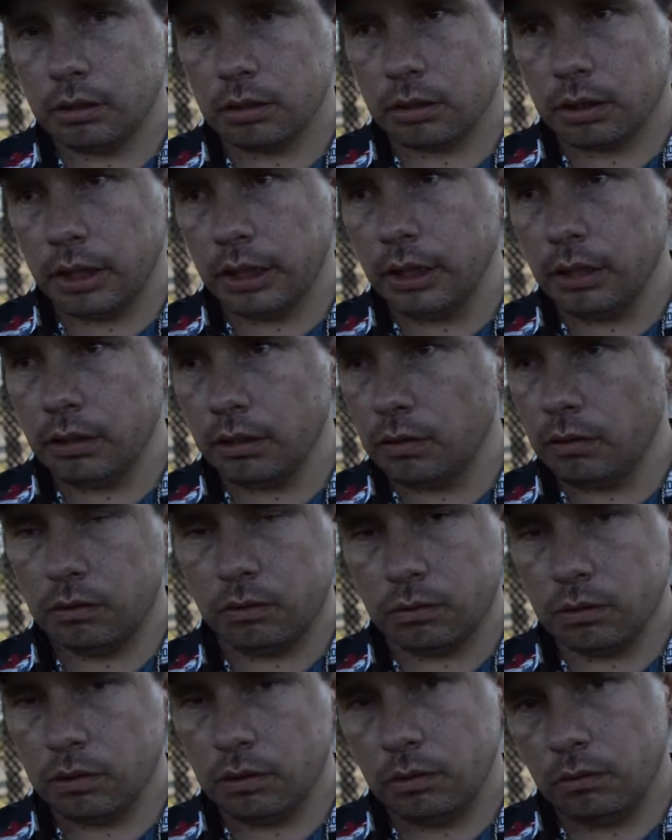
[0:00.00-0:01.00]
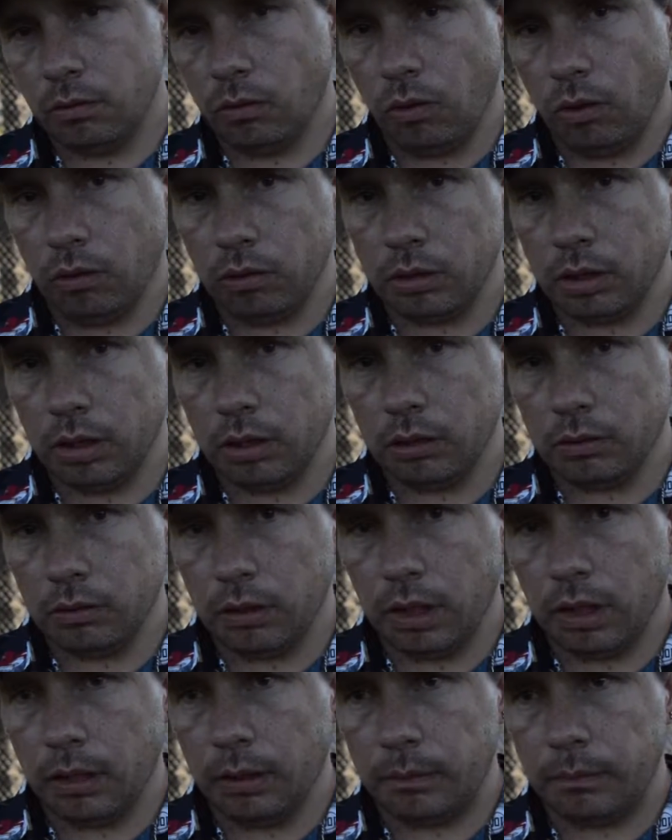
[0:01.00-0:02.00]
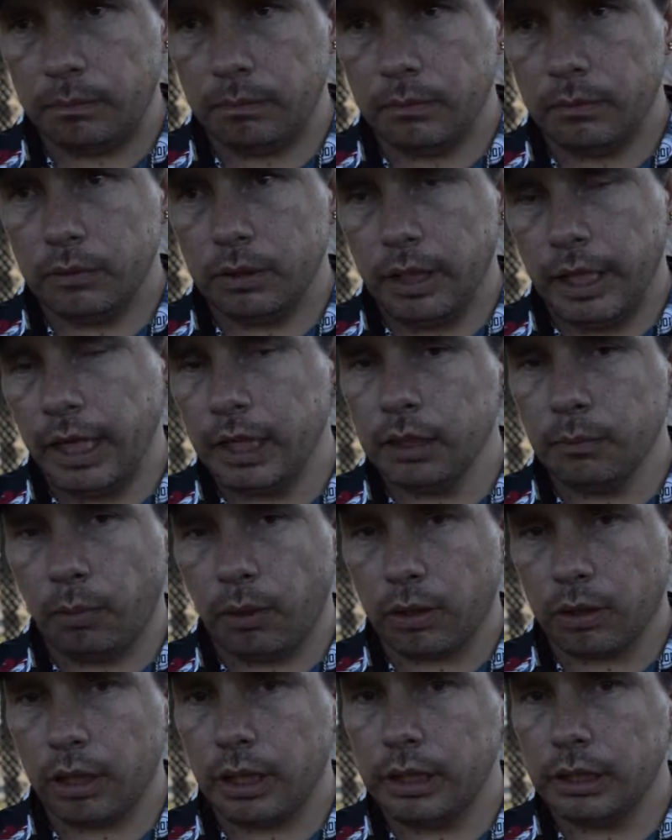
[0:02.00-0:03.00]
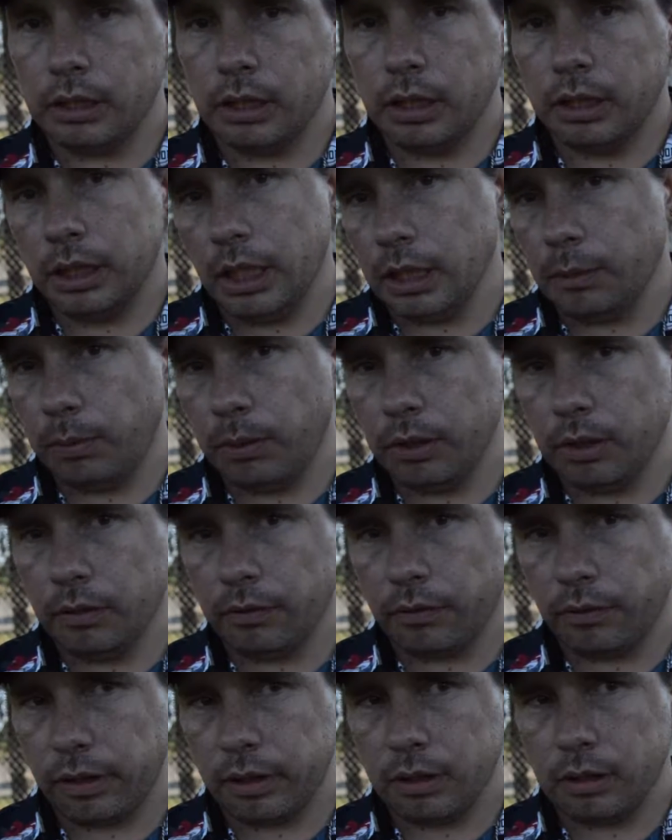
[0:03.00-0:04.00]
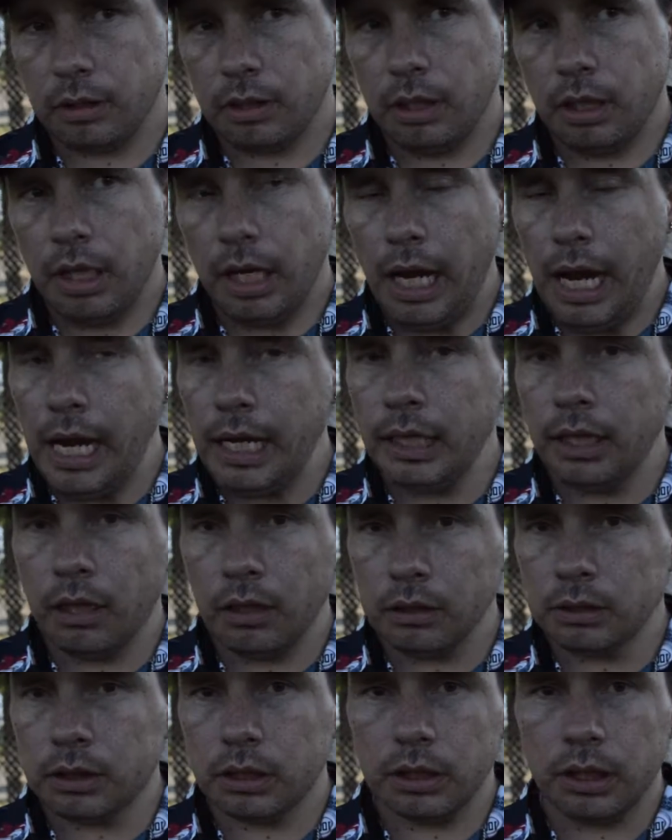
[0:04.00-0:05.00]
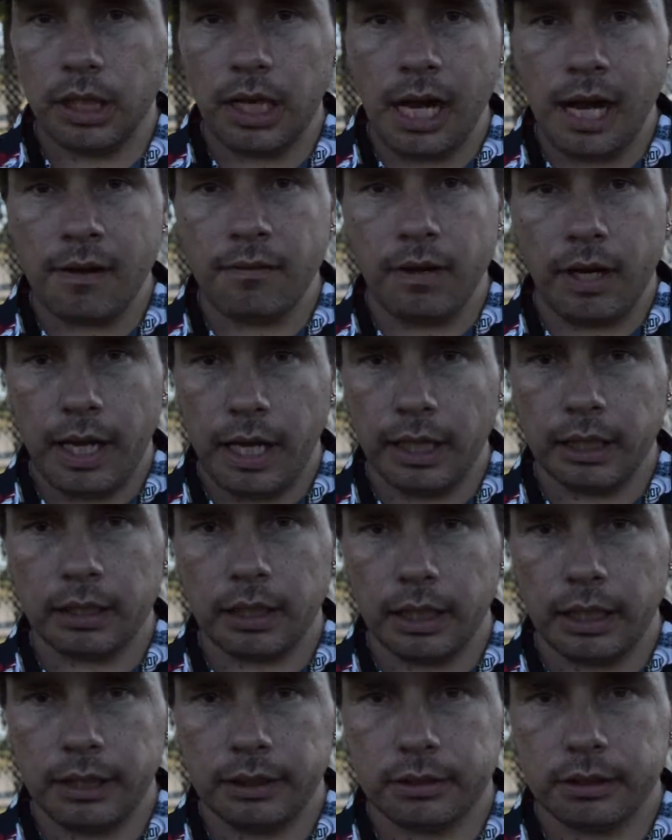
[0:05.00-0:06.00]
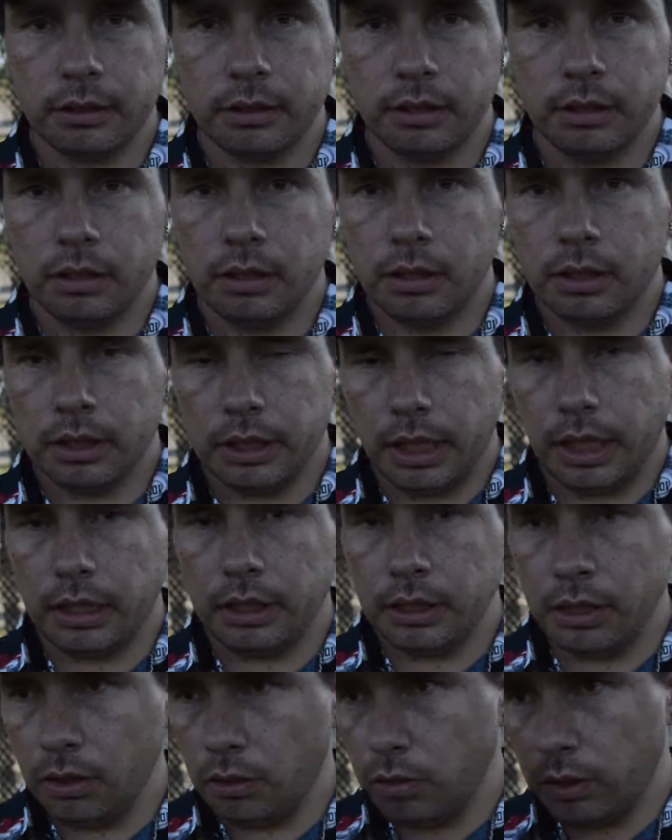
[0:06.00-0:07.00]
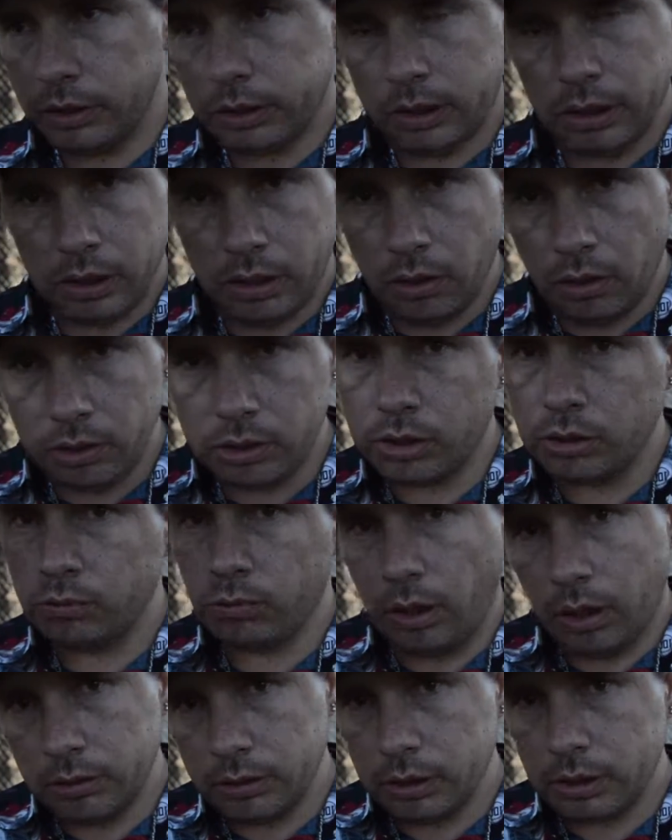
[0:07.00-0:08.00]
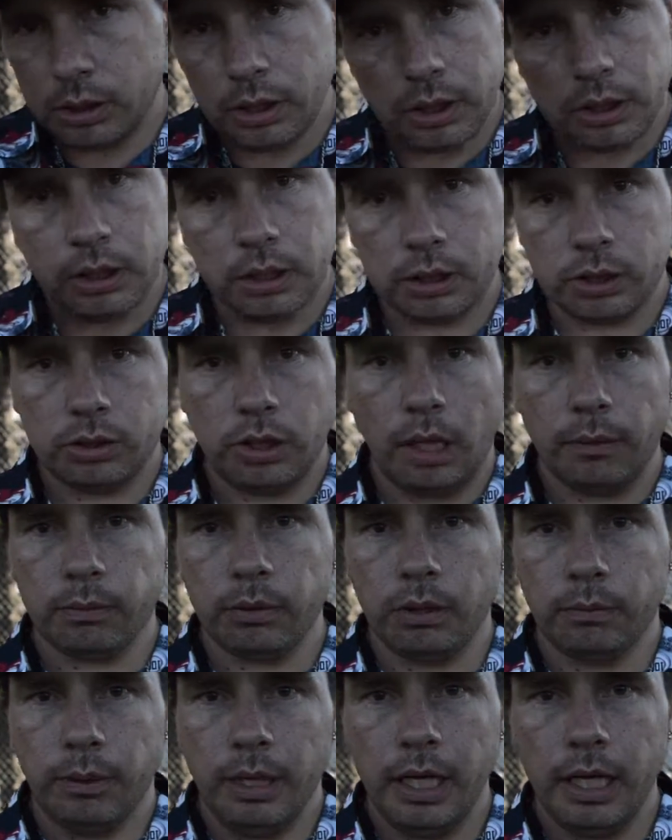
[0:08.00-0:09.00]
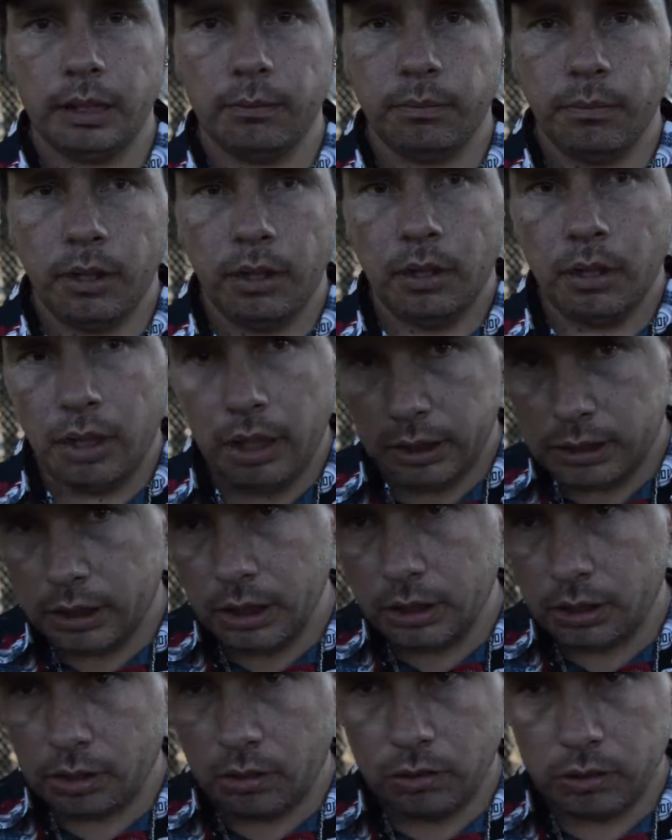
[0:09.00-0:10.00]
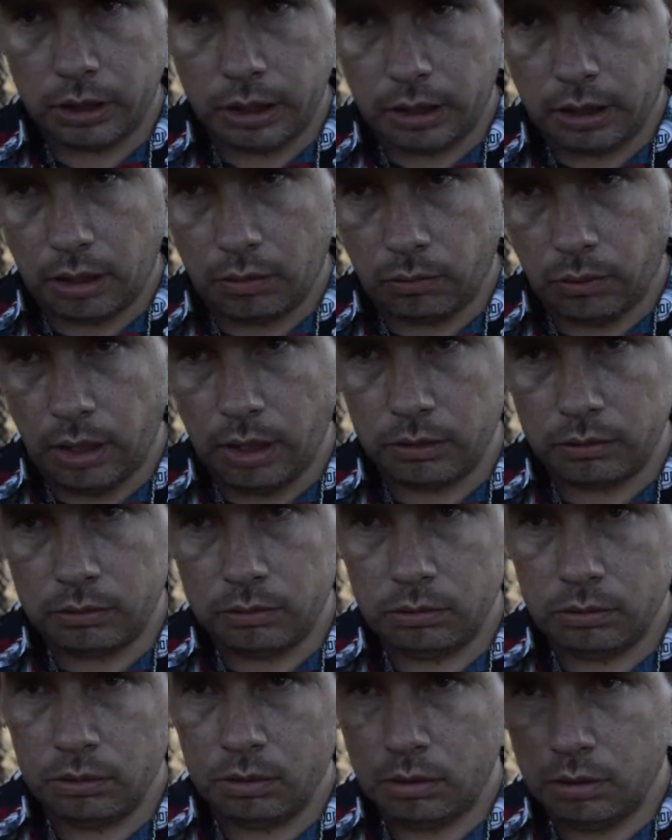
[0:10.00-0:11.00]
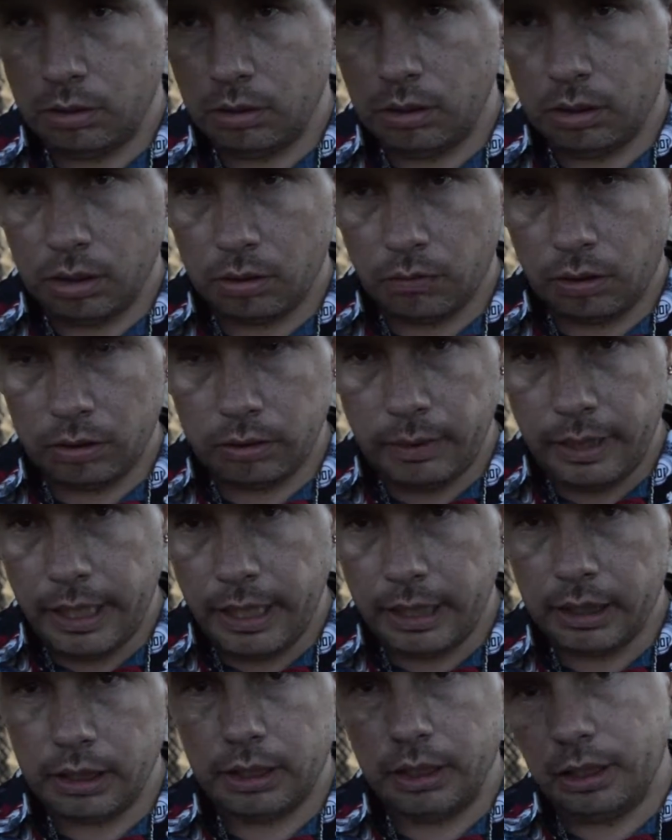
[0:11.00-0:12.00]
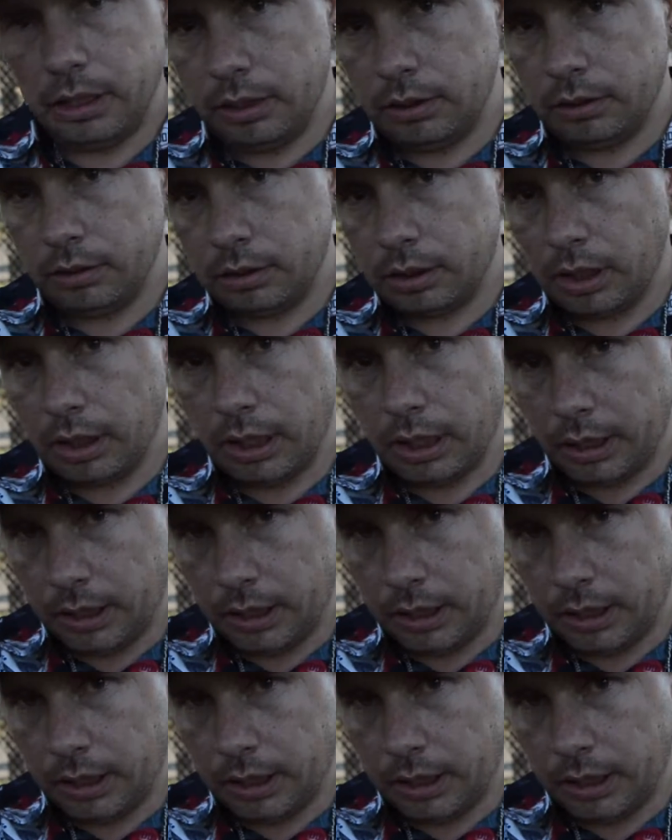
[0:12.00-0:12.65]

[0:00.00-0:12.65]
thing, a little handlebar light that I can put in the front. And also you can have a headlight that, you know, it goes around this. It's just strapped around the head. It just goes like around the head, and then there's like a